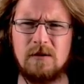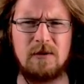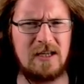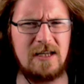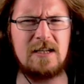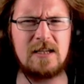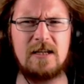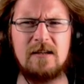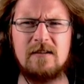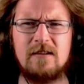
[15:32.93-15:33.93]
But
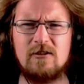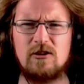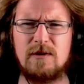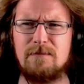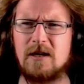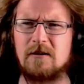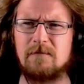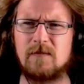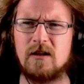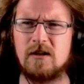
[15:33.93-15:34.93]
Hisi, they're a bit better.
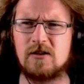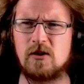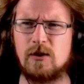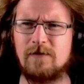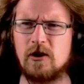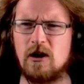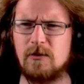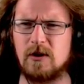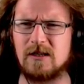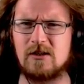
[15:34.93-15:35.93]
So we've got a
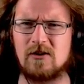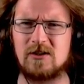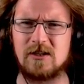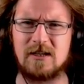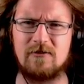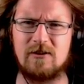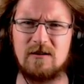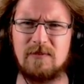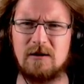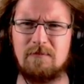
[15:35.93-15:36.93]
bit of toxic here and a
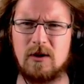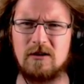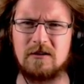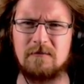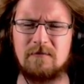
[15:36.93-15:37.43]
bit of poly.